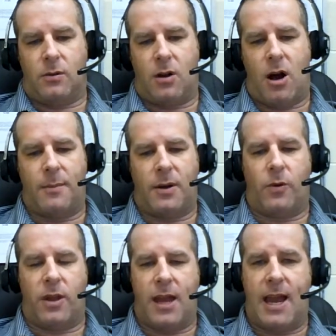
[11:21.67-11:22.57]
common
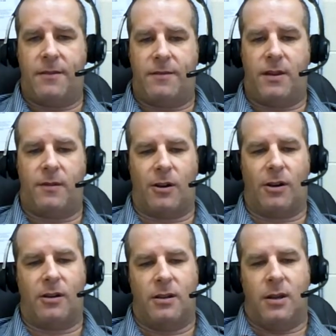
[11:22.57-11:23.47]
with hay
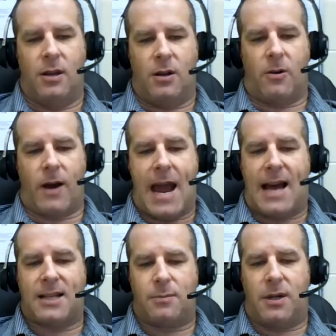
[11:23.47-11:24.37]
fever or
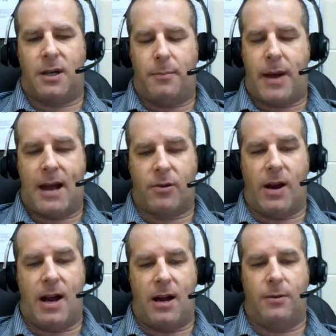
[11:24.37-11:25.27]
asthma
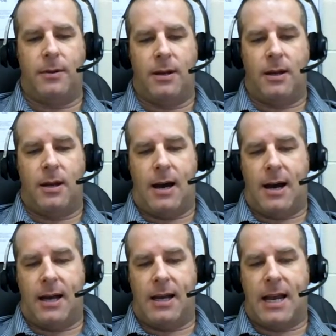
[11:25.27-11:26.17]
background.
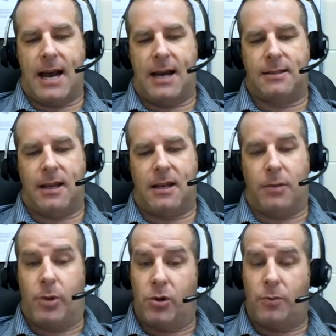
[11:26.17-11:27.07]
It has an
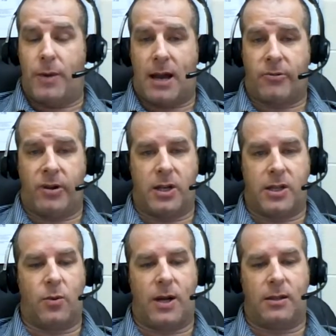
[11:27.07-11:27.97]
immune background
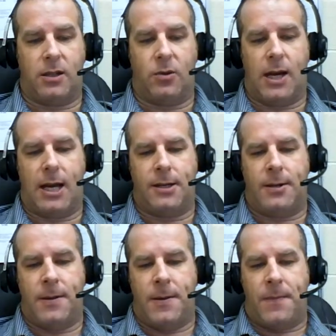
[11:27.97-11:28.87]
as well to it,
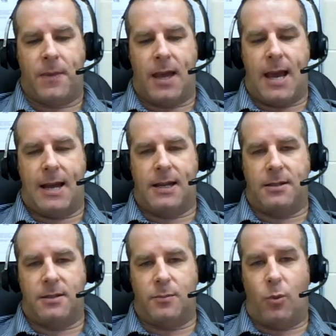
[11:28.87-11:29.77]
and
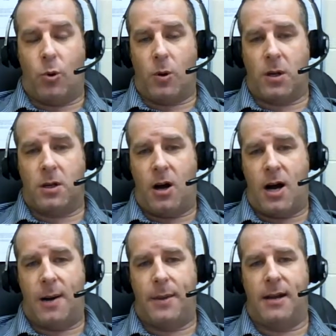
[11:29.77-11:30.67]
is more
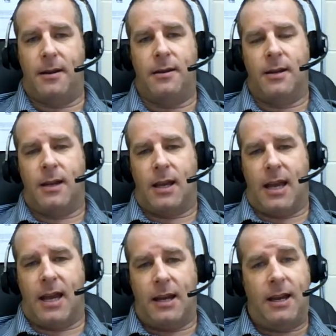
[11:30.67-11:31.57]
common
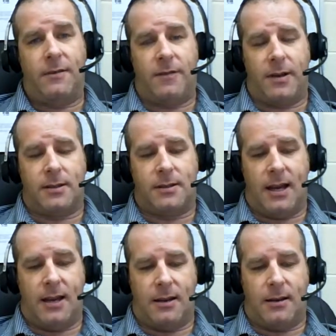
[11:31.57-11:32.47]
in infants
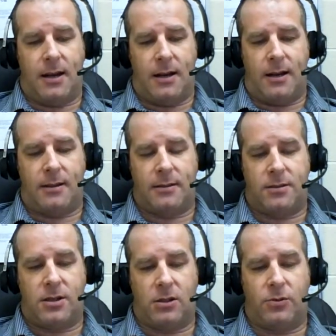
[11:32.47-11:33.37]
and
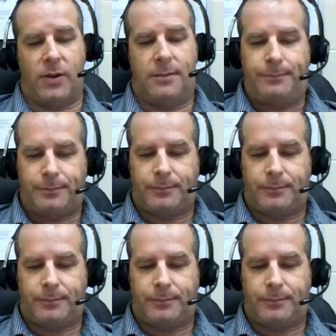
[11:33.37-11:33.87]
children.